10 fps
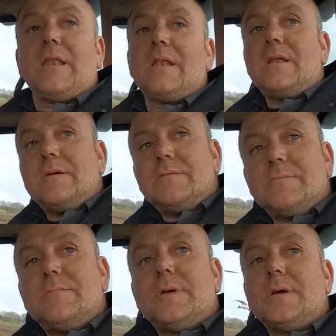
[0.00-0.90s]
little
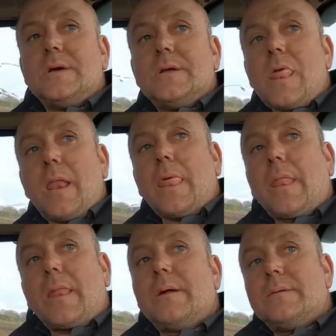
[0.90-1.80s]

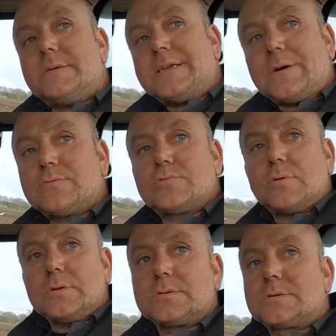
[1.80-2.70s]
Dow's
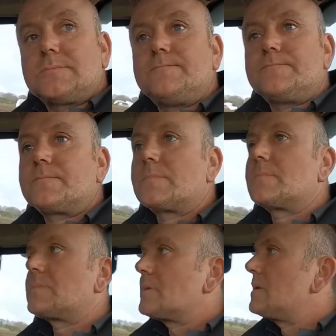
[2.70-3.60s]
wolves
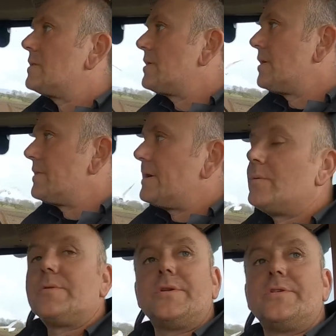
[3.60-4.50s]
and thought
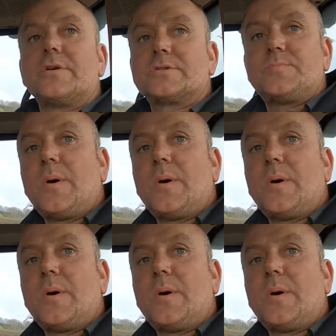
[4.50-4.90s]
they were the dog's